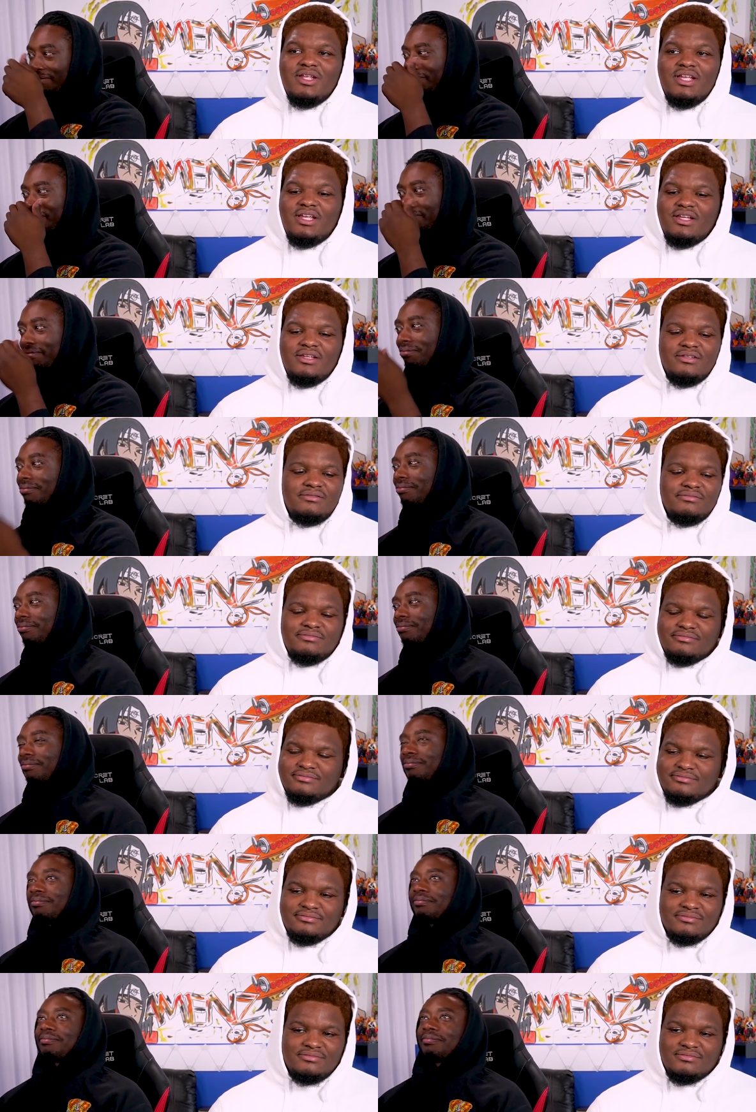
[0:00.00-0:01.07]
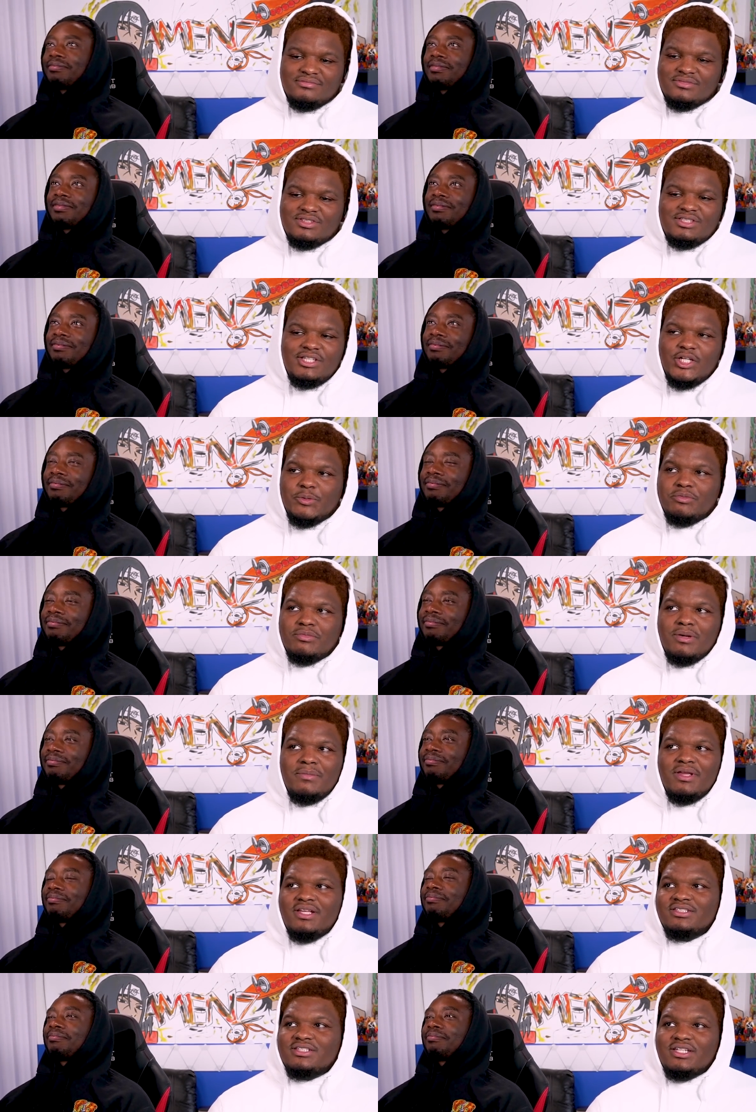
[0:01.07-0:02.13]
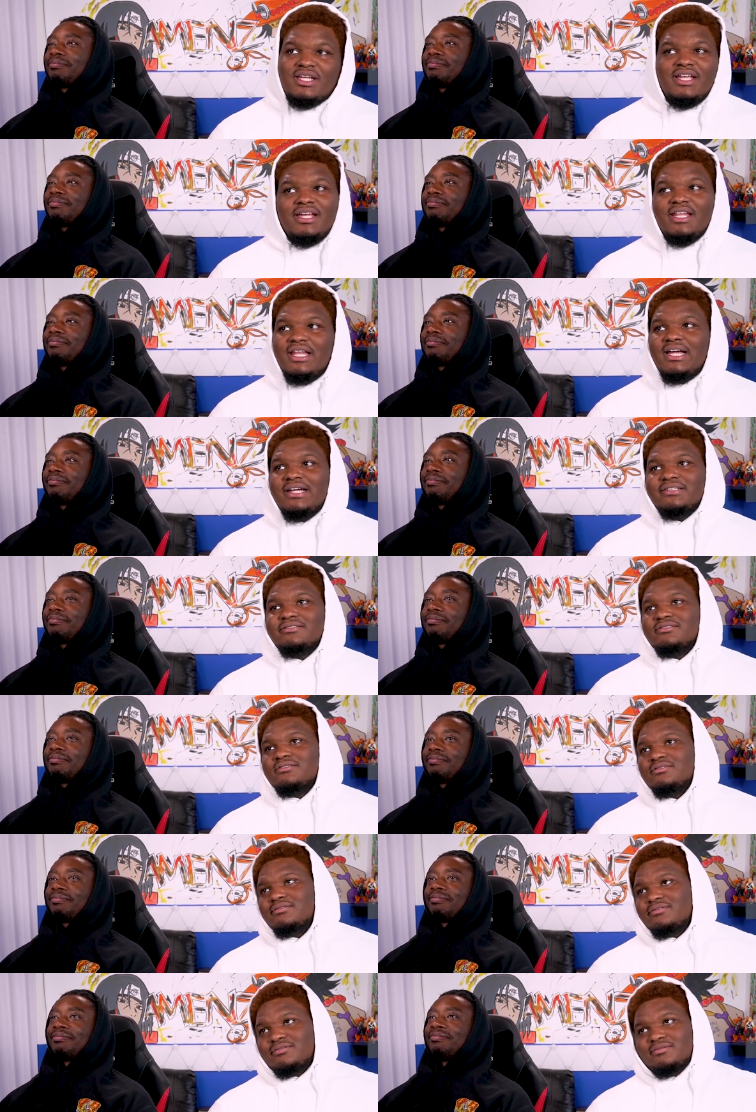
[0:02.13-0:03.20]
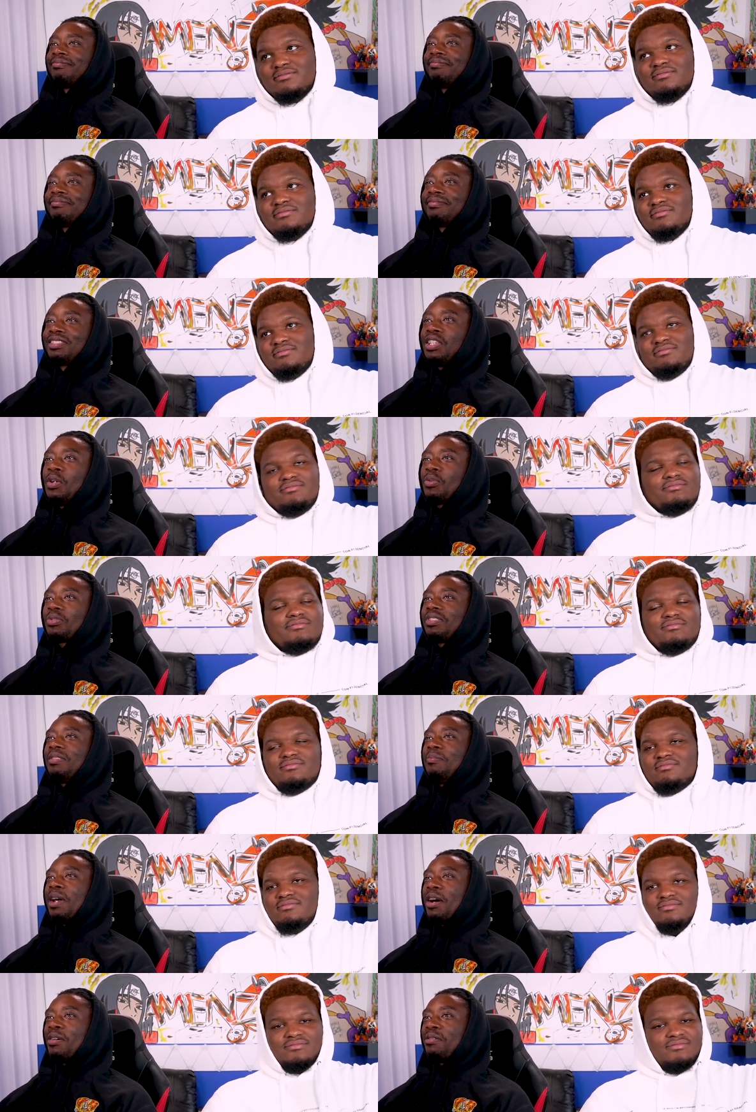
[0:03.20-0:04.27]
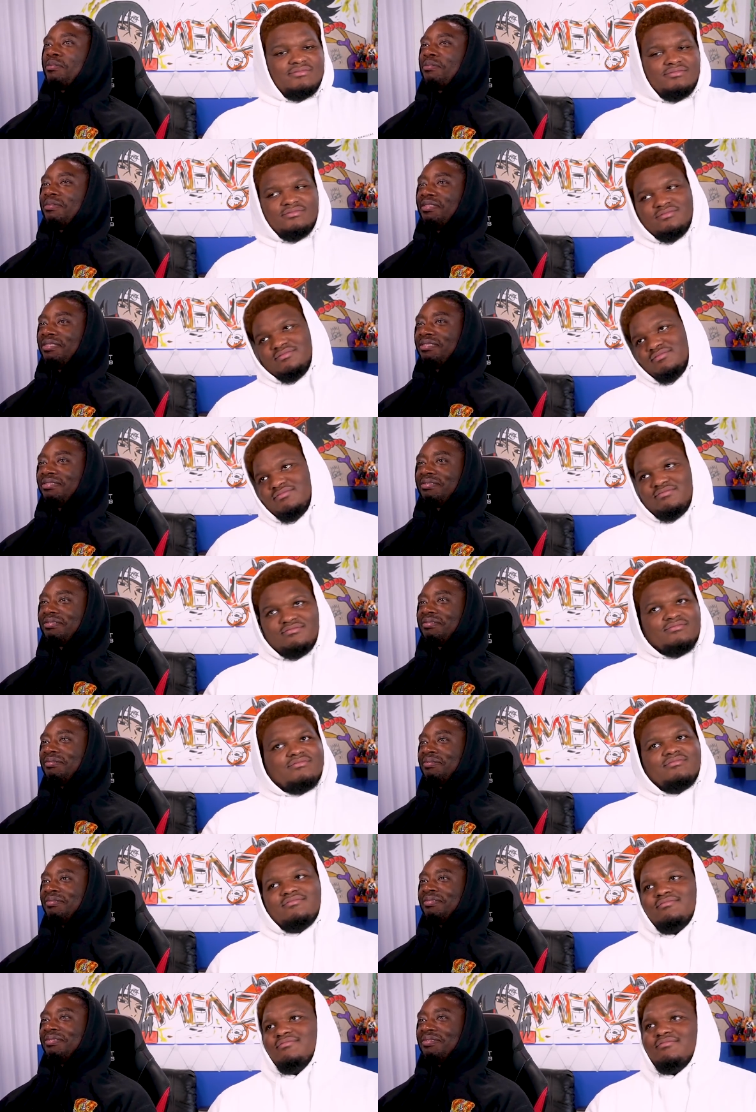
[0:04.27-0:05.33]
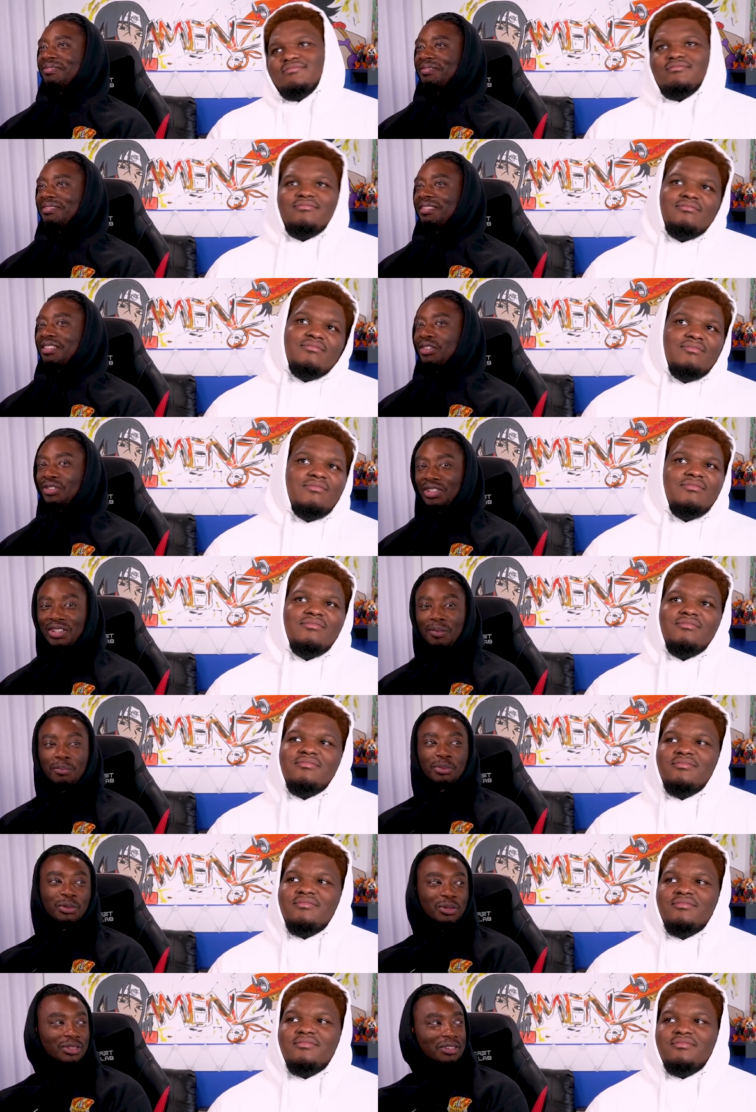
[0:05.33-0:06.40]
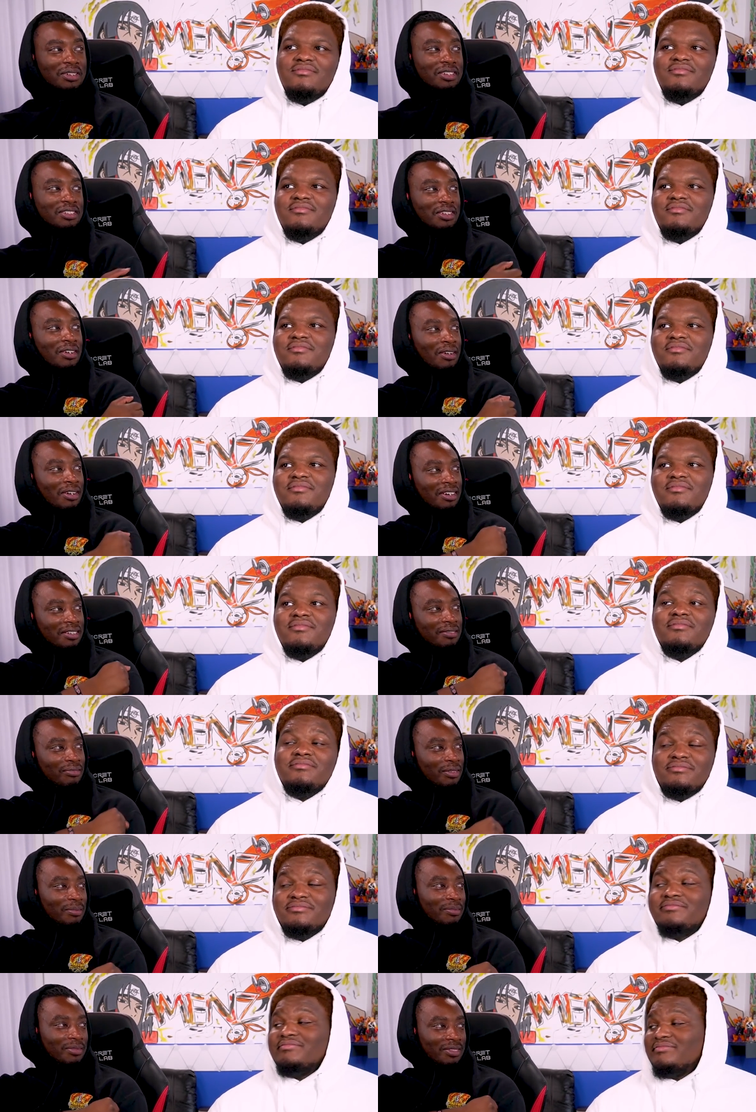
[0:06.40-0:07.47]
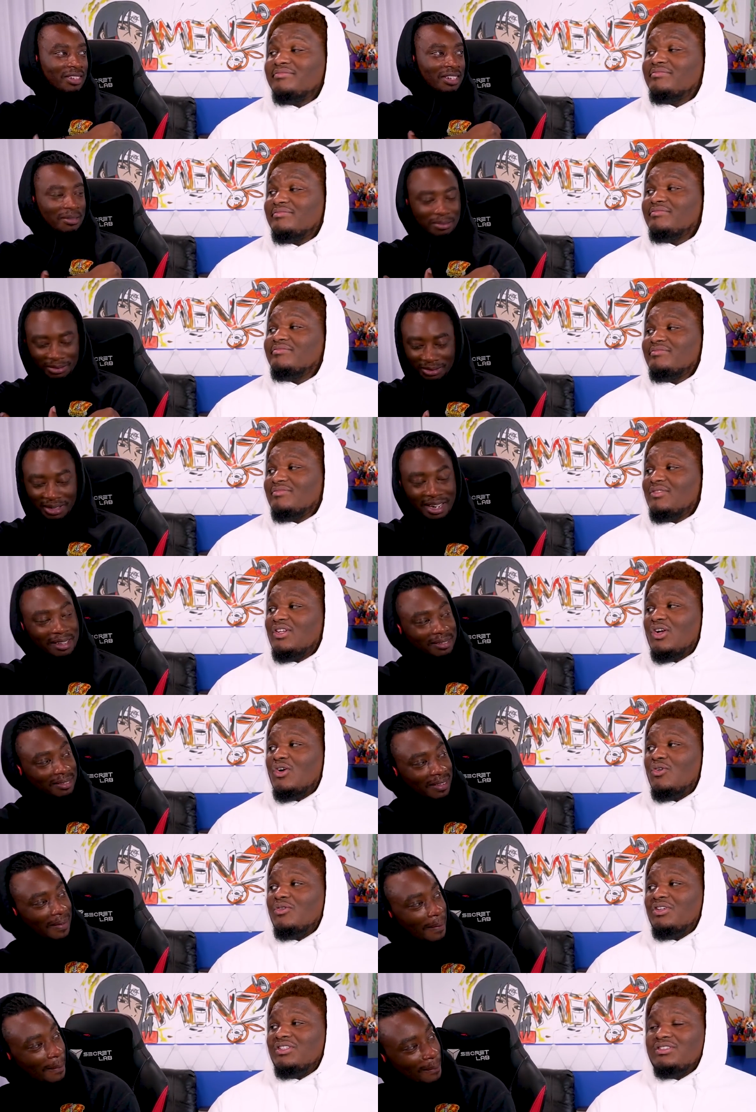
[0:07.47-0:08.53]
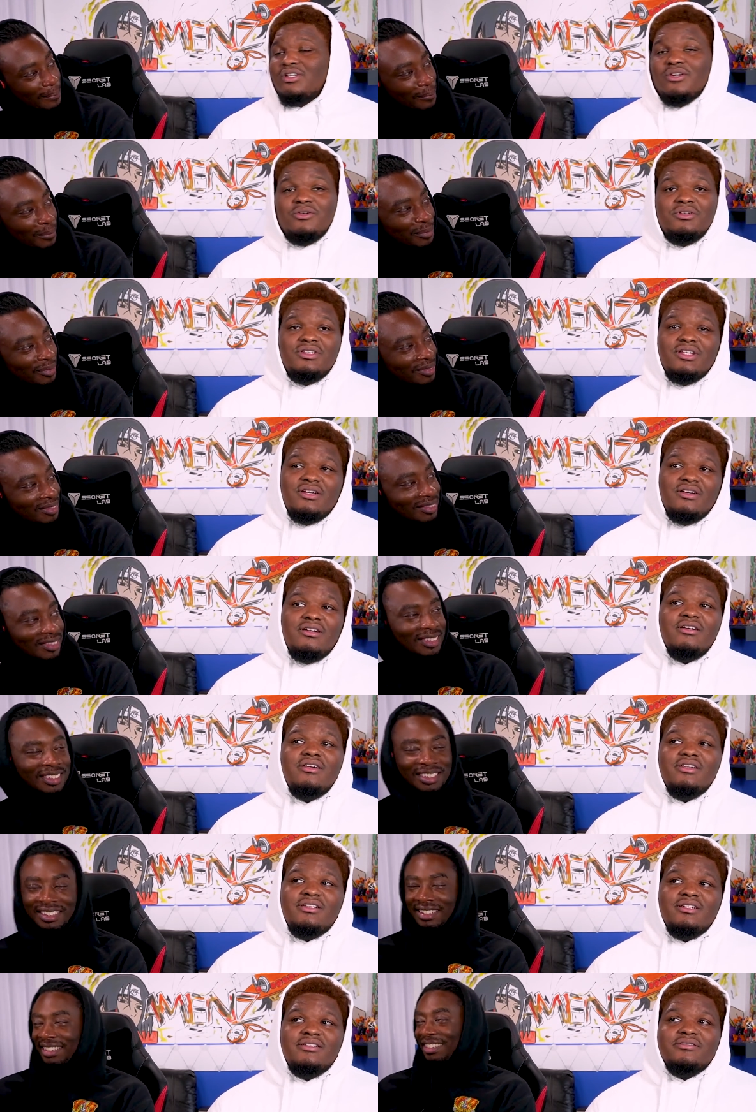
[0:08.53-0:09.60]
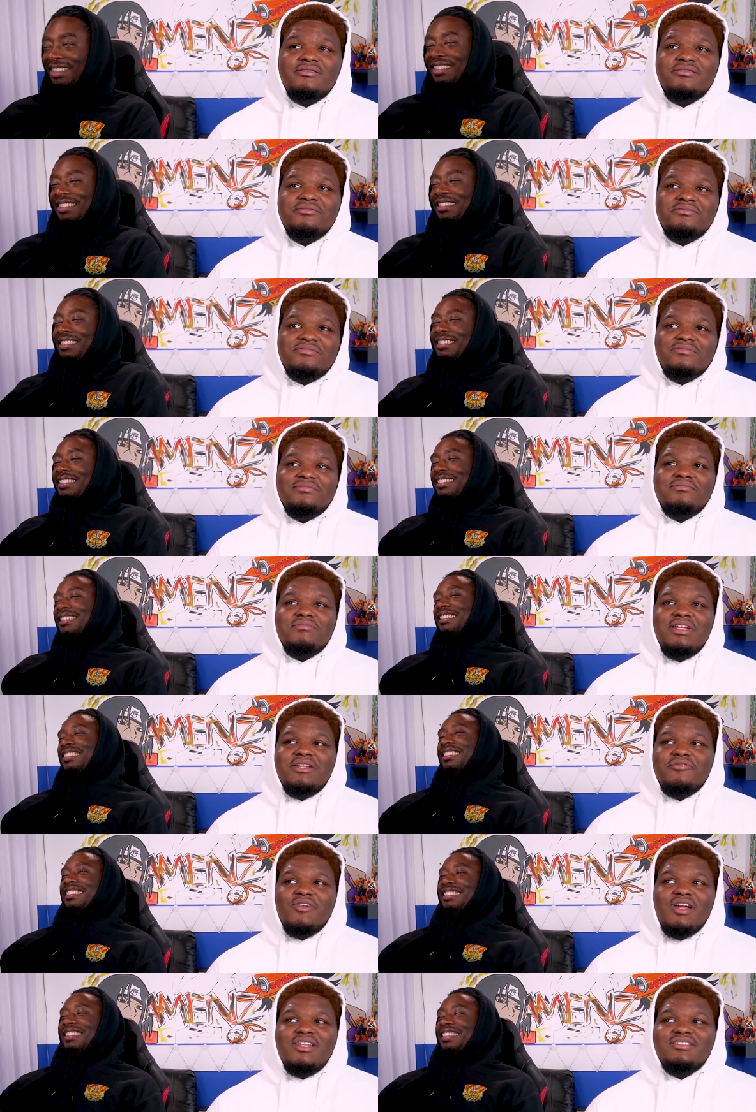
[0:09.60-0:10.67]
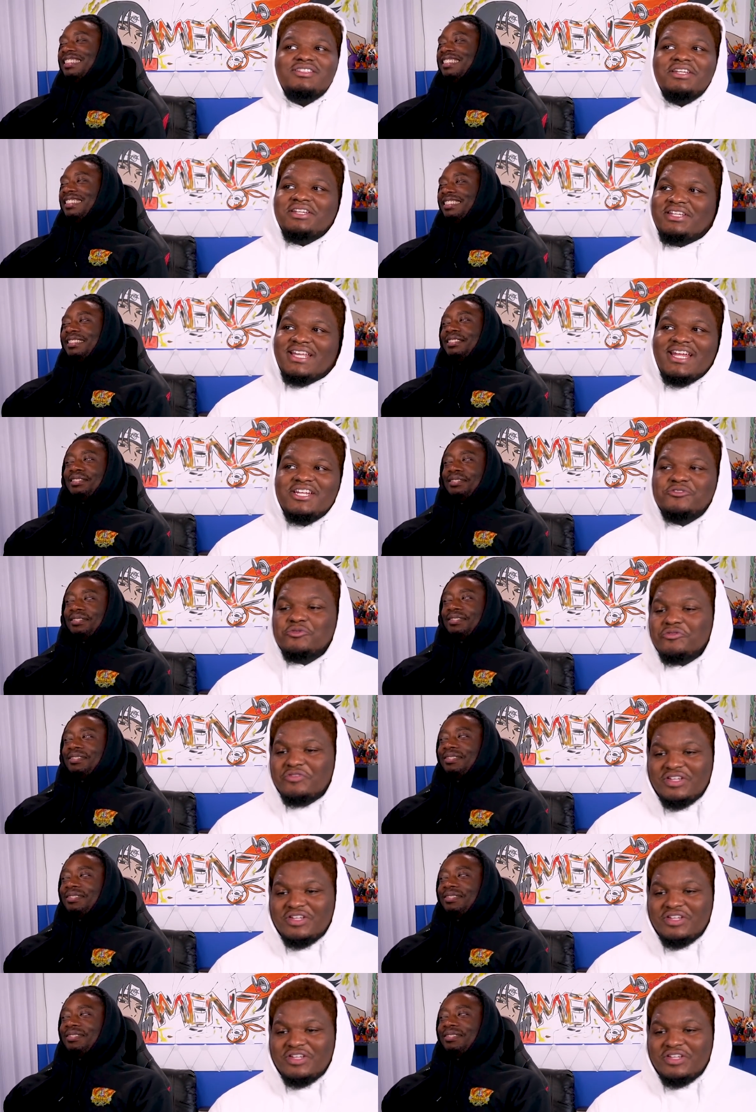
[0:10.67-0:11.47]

Speaker 1: in the hand. Still put my man's in the headlock. Choked him out.
Speaker 2: You seen the bruise on his arm from him grab
Speaker 1: holding holding it that hard, yep. He finally said he got his